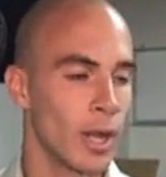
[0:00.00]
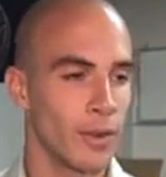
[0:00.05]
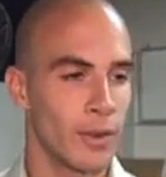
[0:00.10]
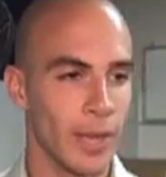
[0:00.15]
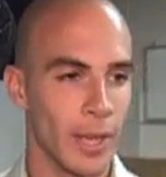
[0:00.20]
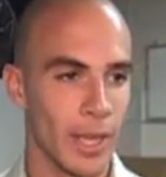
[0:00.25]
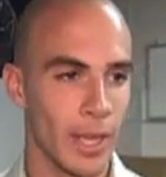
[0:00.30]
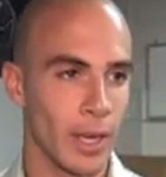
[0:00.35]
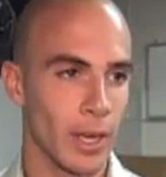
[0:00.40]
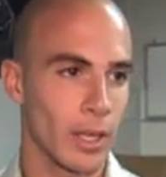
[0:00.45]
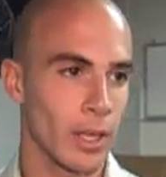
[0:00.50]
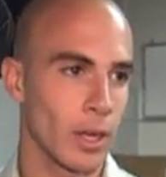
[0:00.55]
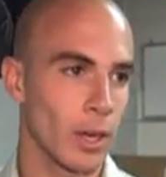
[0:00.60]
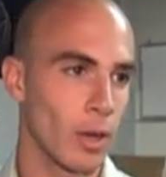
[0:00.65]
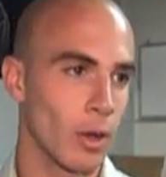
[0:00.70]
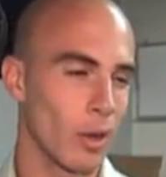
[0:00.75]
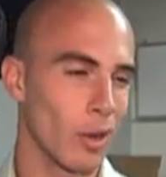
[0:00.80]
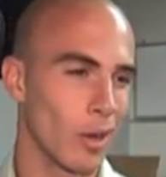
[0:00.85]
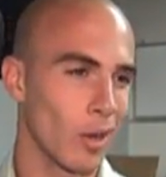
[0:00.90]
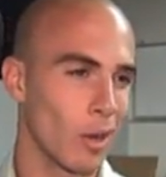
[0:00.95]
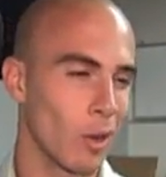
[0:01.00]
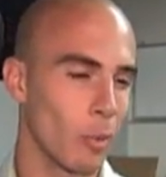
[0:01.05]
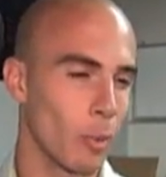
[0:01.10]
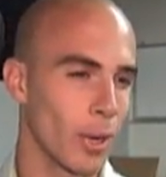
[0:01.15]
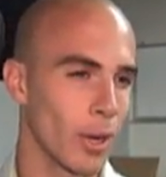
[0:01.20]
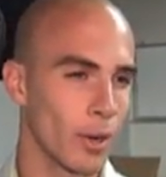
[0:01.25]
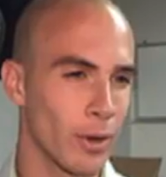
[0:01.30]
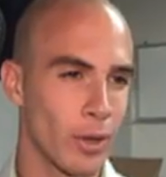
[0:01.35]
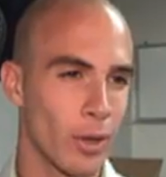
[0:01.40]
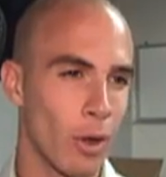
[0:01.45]
They get, a, you know, a, a
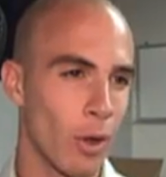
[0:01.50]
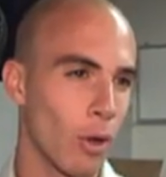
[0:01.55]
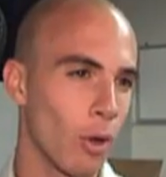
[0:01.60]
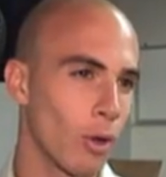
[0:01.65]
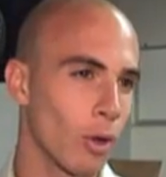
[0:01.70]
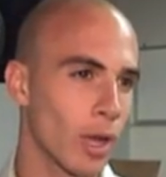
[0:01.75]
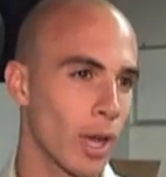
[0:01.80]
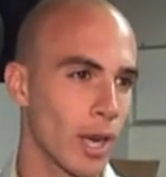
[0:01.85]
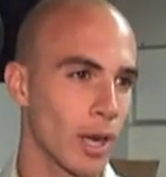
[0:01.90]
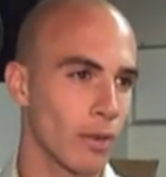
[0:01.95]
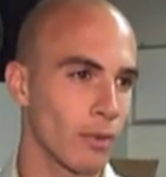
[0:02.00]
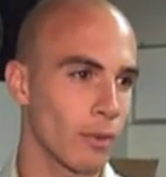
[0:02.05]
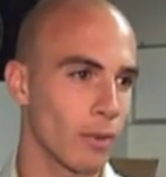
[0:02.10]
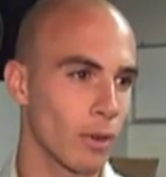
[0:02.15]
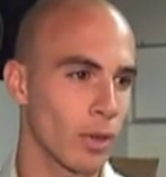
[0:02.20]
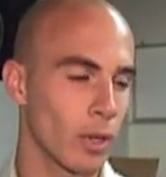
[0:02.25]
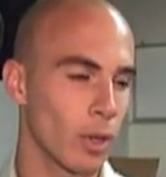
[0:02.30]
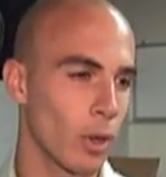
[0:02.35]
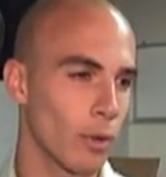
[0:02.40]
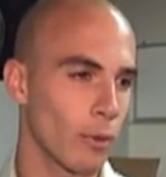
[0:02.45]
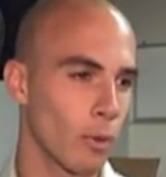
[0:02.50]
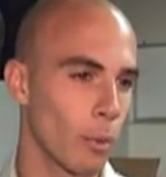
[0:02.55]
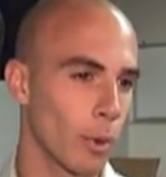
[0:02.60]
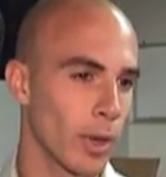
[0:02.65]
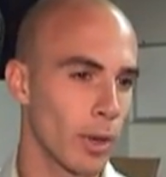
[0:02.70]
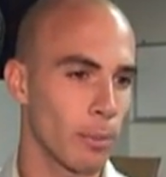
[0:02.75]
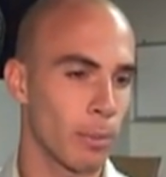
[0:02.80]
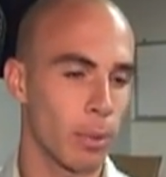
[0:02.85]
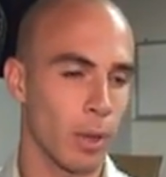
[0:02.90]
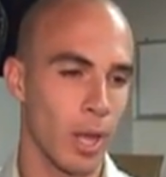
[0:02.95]
weird goal kind of a, off a
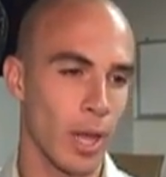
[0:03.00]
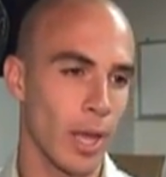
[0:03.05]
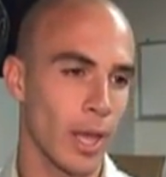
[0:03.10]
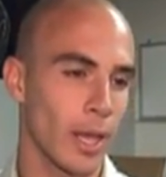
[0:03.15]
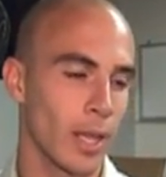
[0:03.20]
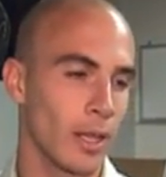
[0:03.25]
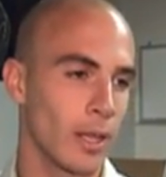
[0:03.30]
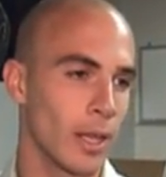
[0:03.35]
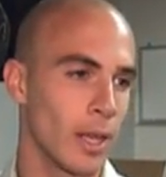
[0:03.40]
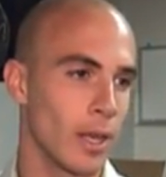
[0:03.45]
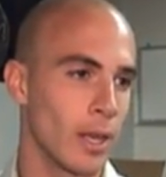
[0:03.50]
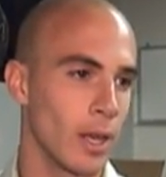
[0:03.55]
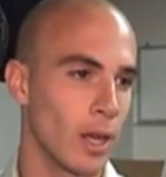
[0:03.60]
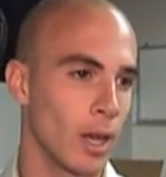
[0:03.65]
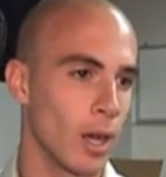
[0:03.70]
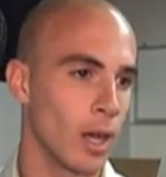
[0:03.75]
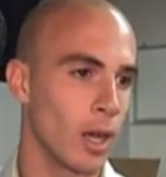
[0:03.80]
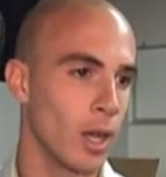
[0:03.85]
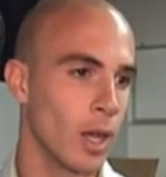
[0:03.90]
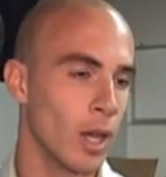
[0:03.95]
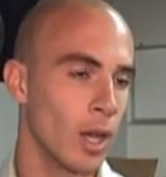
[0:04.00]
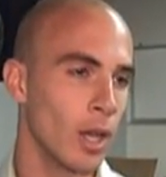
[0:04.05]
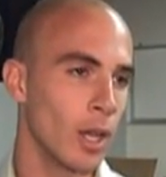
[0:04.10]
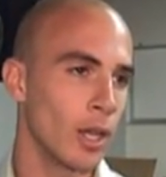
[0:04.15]
weird play, and then, uh,